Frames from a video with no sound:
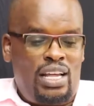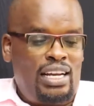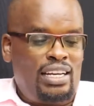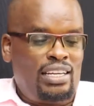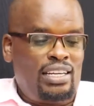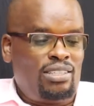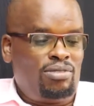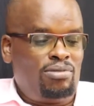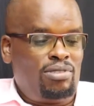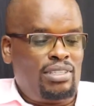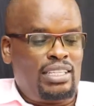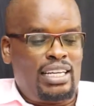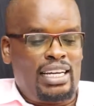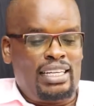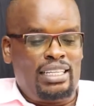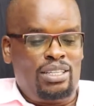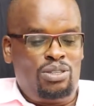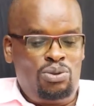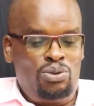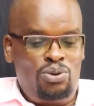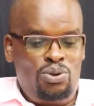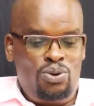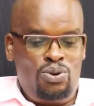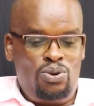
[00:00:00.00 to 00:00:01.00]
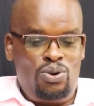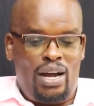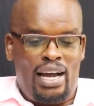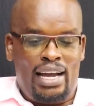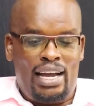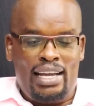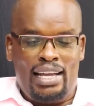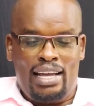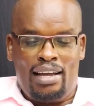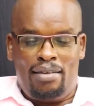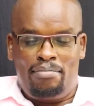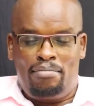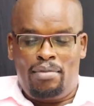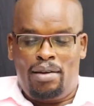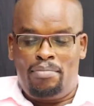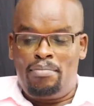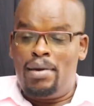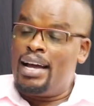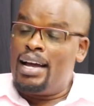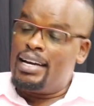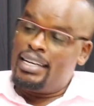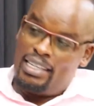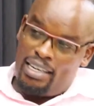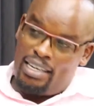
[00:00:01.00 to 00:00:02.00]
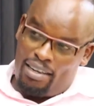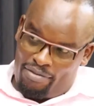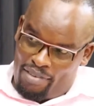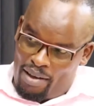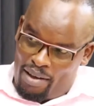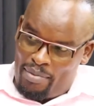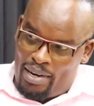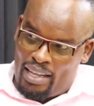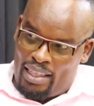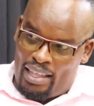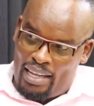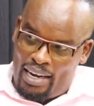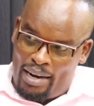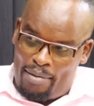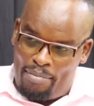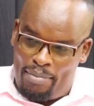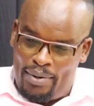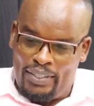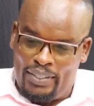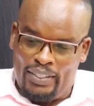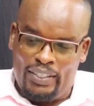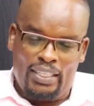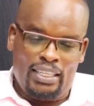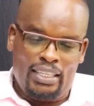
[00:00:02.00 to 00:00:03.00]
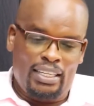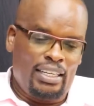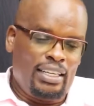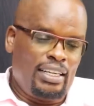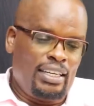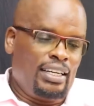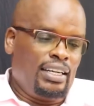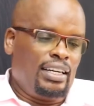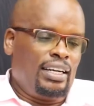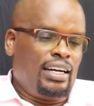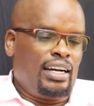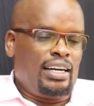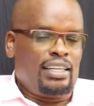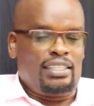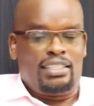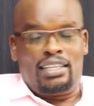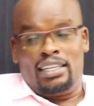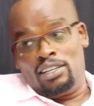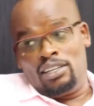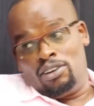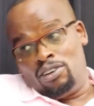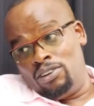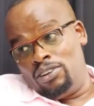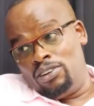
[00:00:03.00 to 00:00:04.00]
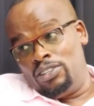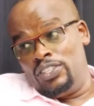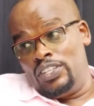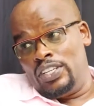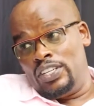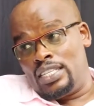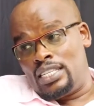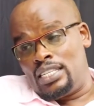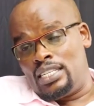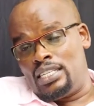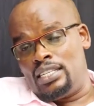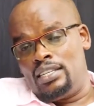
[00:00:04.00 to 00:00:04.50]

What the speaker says: that is what I do. I am a marriage and family therapist, a psychologist.